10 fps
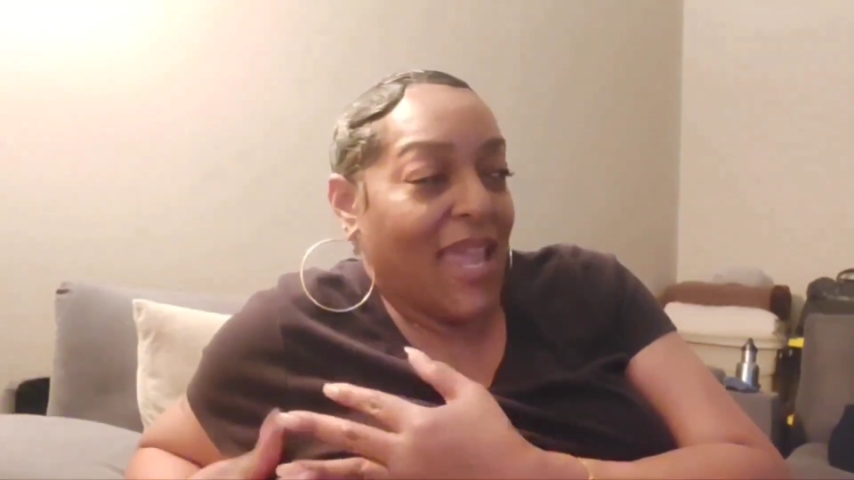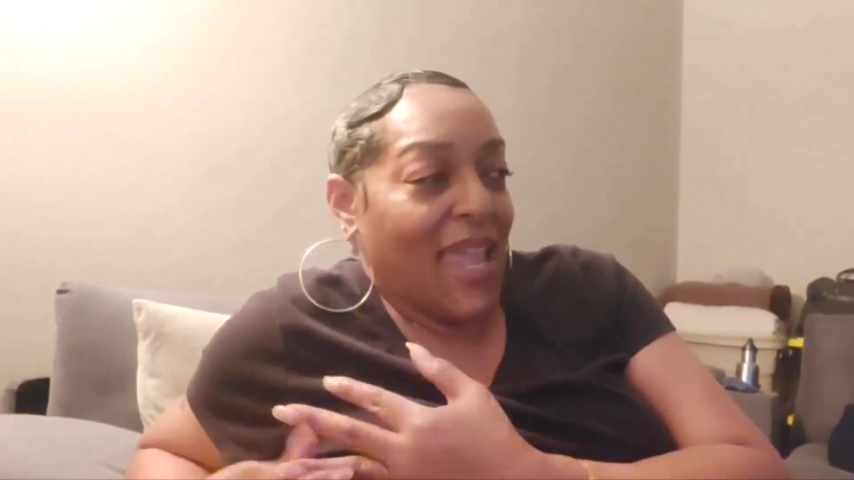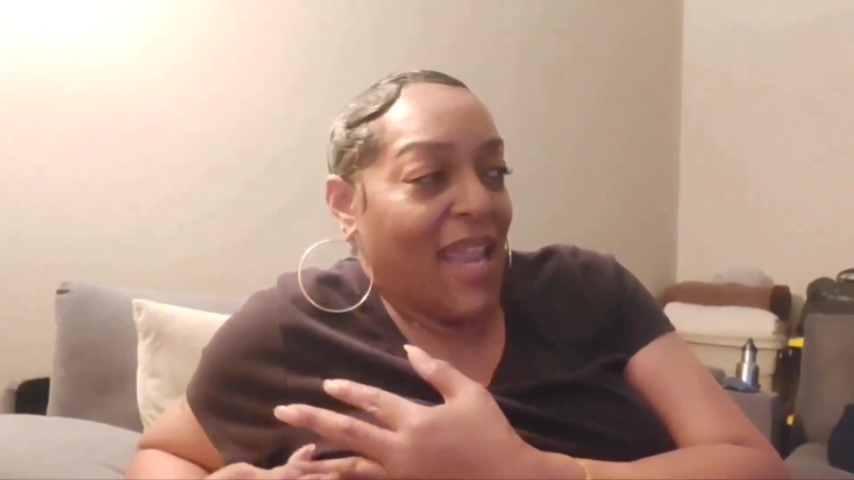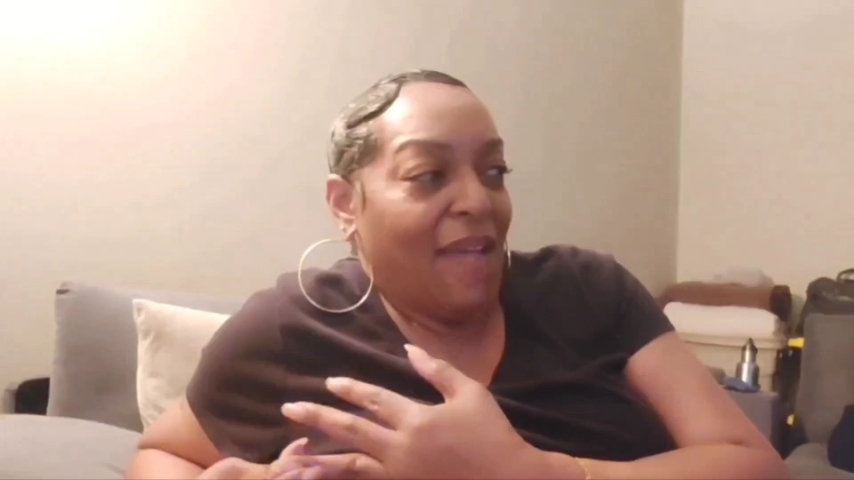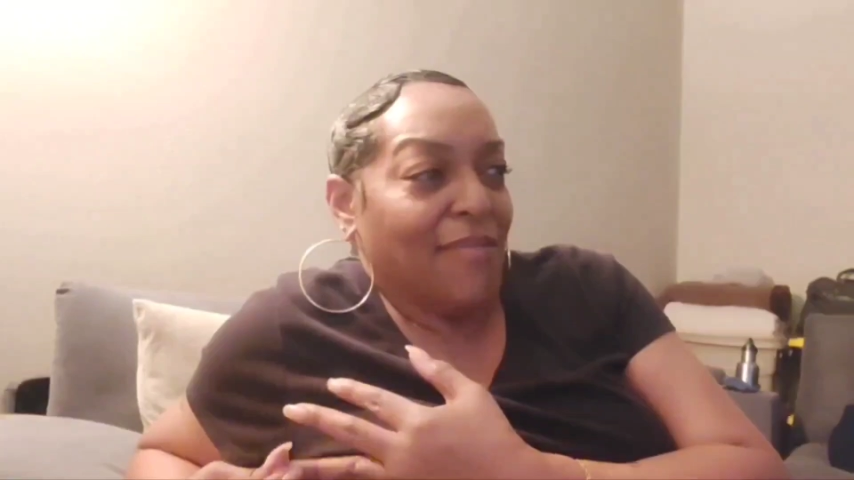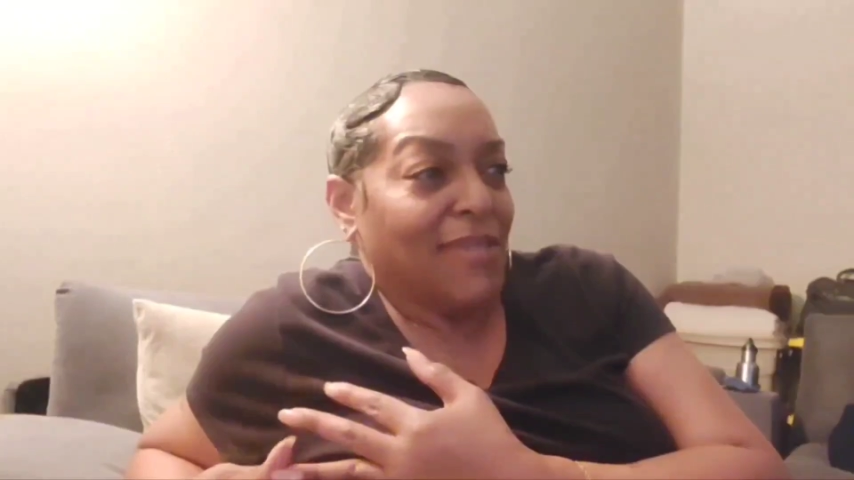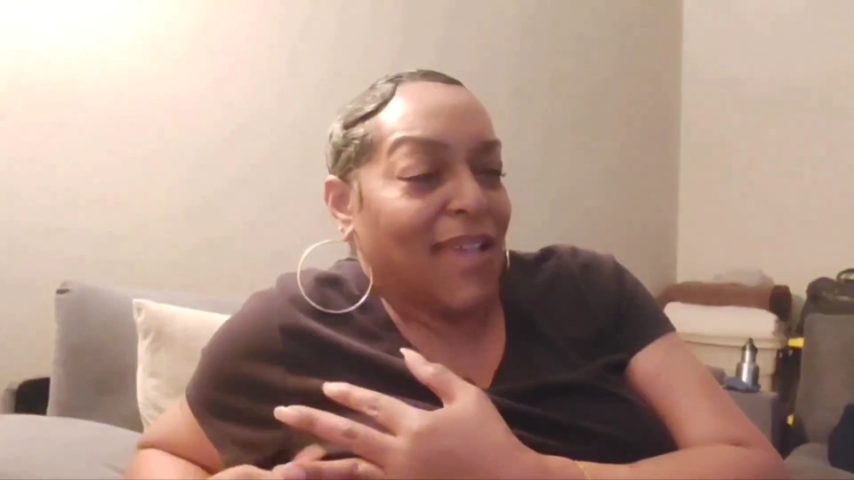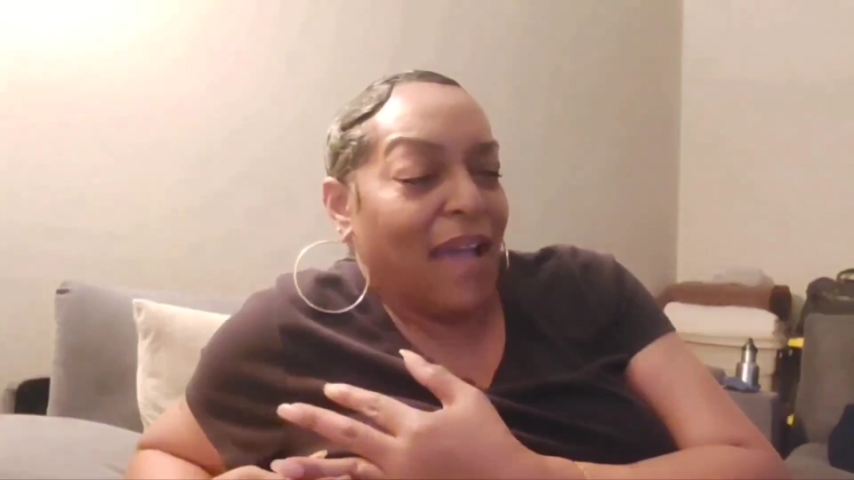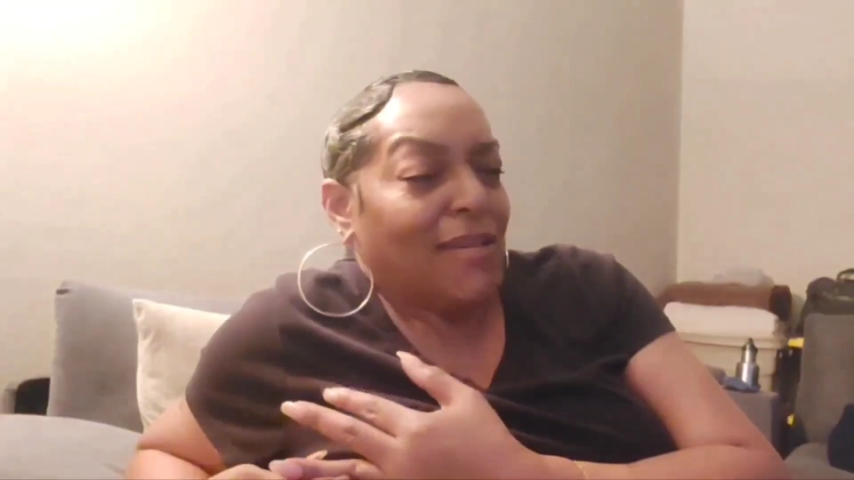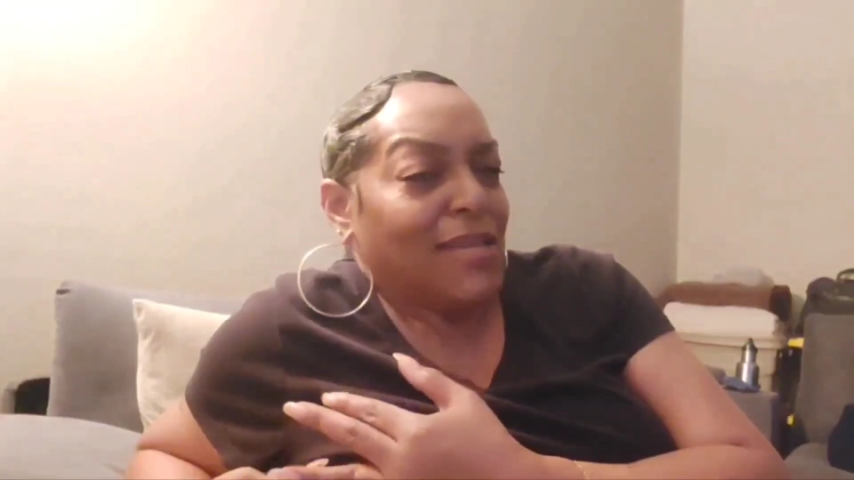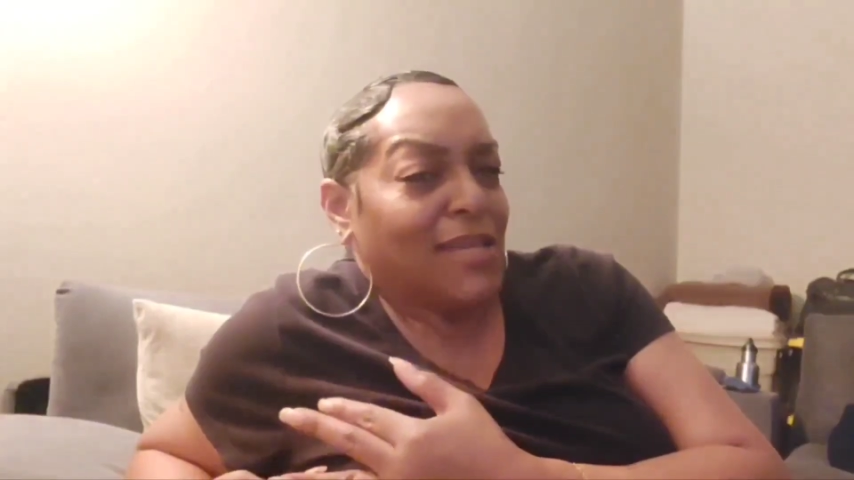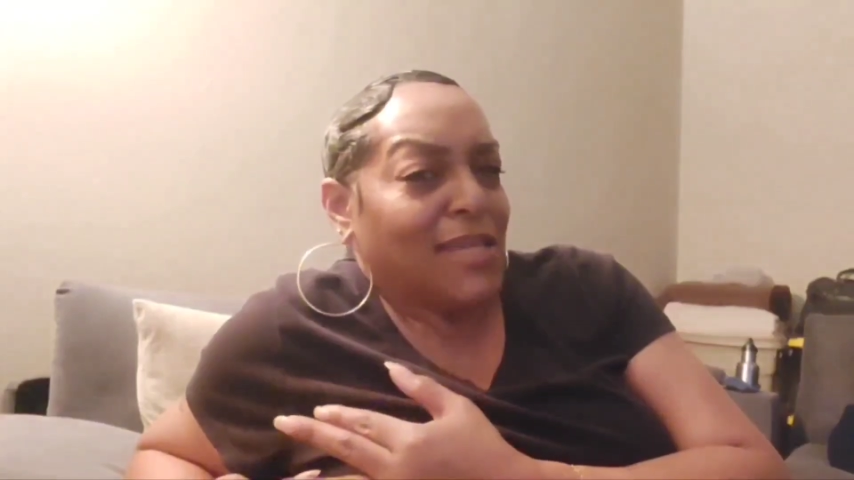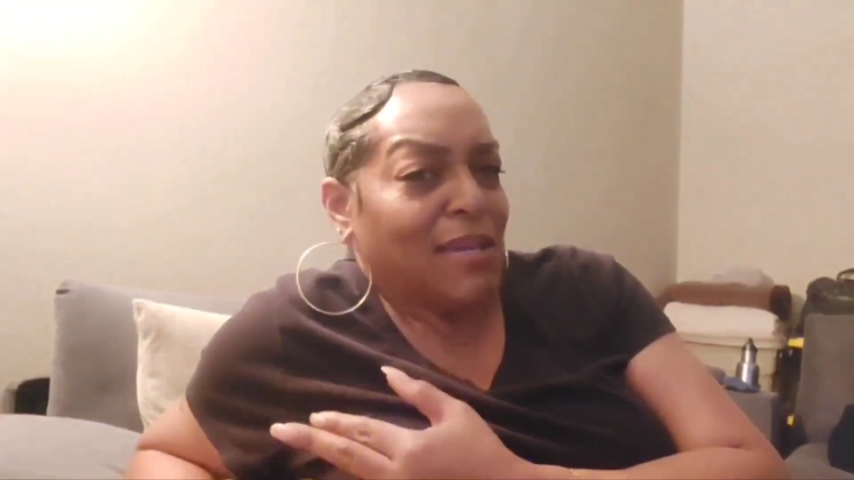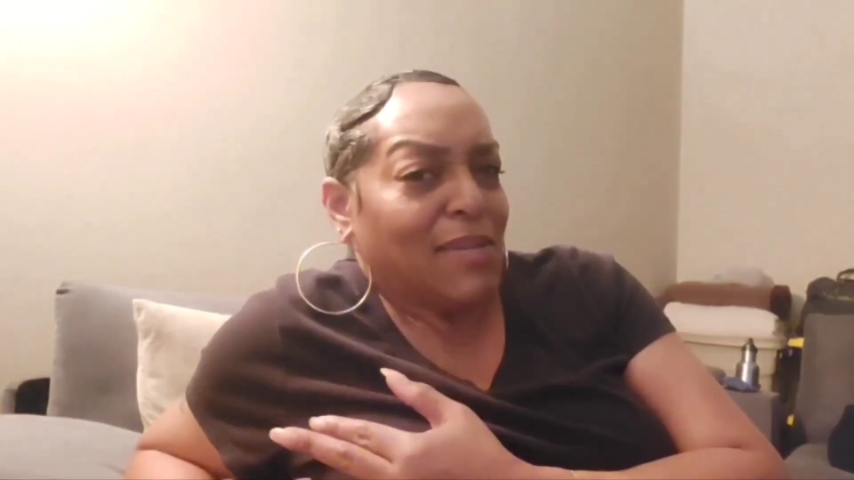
And I was just so